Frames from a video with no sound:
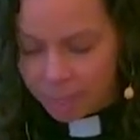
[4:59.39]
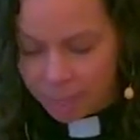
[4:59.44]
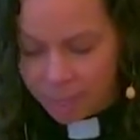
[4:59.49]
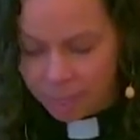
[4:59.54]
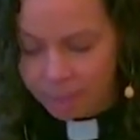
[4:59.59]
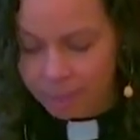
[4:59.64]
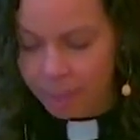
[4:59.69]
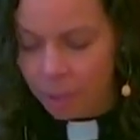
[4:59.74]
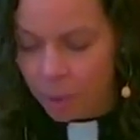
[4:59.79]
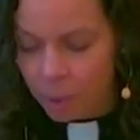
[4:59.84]

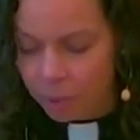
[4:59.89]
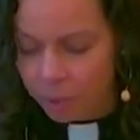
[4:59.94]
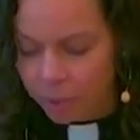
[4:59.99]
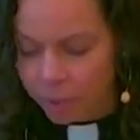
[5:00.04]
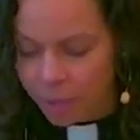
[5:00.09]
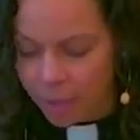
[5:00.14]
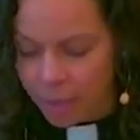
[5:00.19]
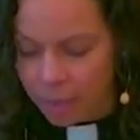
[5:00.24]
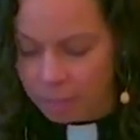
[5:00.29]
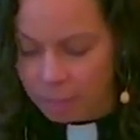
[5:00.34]

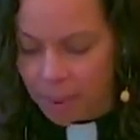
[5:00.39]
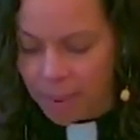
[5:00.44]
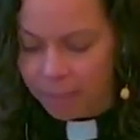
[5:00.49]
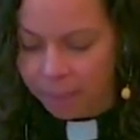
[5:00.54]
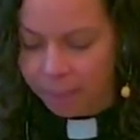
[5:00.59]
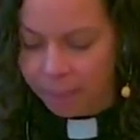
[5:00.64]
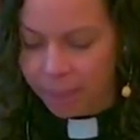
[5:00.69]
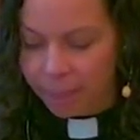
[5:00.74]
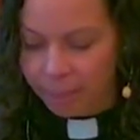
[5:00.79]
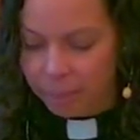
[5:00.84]
Weakness
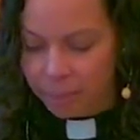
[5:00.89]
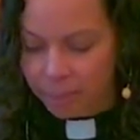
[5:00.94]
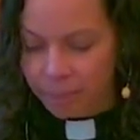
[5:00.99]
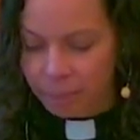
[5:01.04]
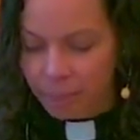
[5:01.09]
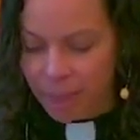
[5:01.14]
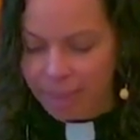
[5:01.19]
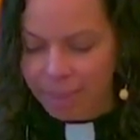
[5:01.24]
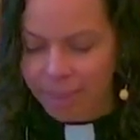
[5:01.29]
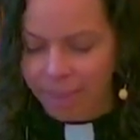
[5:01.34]
overcame my
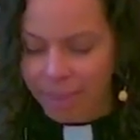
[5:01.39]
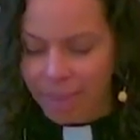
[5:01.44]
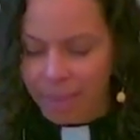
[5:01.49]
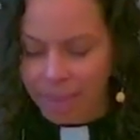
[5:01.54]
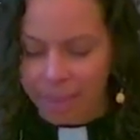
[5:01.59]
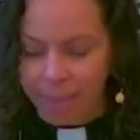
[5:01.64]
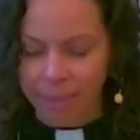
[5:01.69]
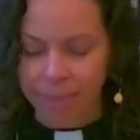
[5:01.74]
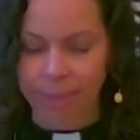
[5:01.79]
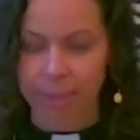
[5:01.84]
limbs.
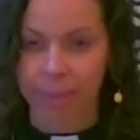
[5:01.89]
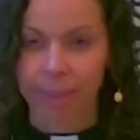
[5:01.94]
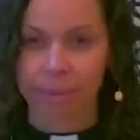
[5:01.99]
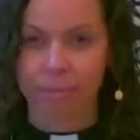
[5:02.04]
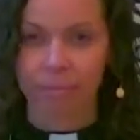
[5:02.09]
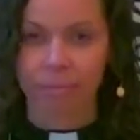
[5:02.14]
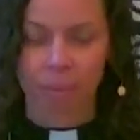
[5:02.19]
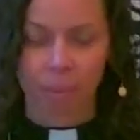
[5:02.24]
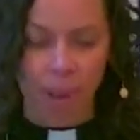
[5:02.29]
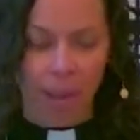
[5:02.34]
My
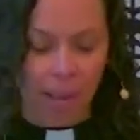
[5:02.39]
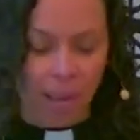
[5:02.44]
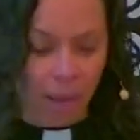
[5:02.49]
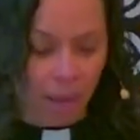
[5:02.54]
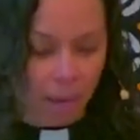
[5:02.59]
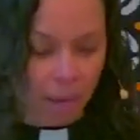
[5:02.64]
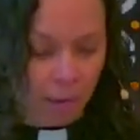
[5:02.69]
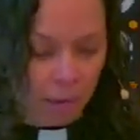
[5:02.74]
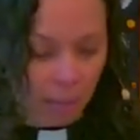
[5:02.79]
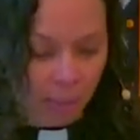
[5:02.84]
legs gave
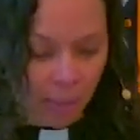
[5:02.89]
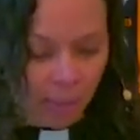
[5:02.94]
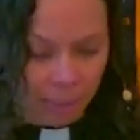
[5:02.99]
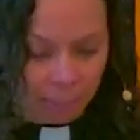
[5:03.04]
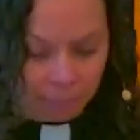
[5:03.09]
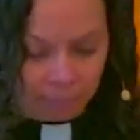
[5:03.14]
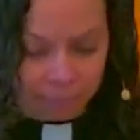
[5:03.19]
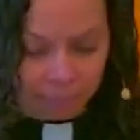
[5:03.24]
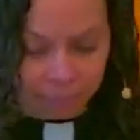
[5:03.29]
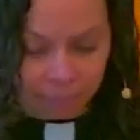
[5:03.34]
way
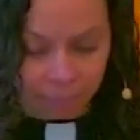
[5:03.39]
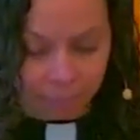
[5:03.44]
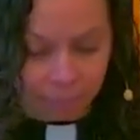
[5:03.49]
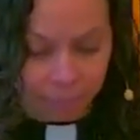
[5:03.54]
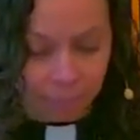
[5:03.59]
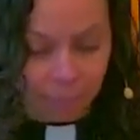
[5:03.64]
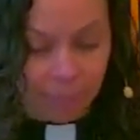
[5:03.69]
under me.